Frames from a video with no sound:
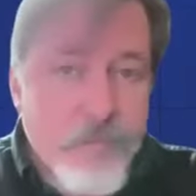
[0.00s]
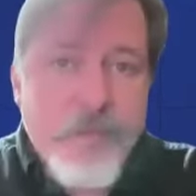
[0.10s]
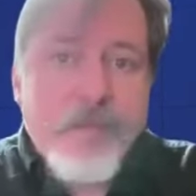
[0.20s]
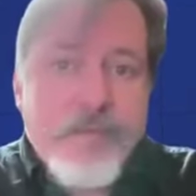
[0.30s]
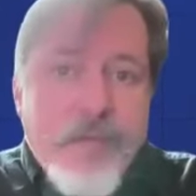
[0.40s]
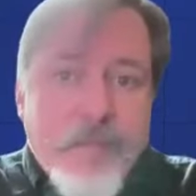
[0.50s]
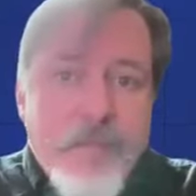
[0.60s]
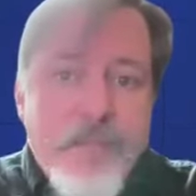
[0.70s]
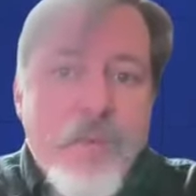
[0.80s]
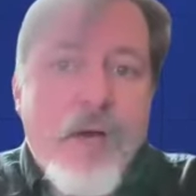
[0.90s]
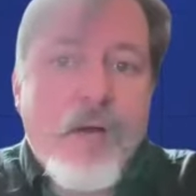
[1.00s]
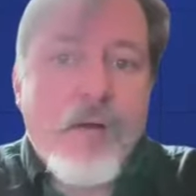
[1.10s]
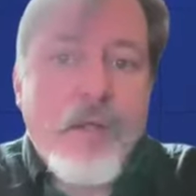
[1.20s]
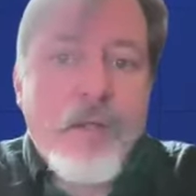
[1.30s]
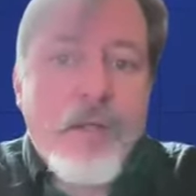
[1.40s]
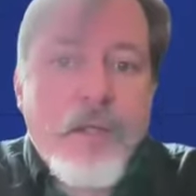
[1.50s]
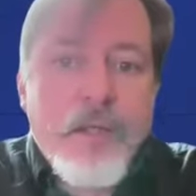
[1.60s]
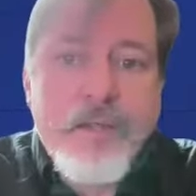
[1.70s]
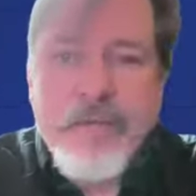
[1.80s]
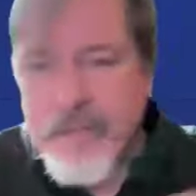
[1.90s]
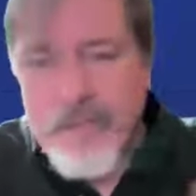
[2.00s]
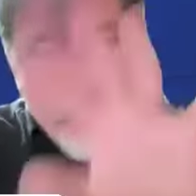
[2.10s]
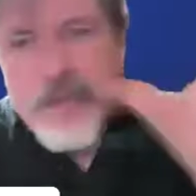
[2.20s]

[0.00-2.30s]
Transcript: their development as well. So this is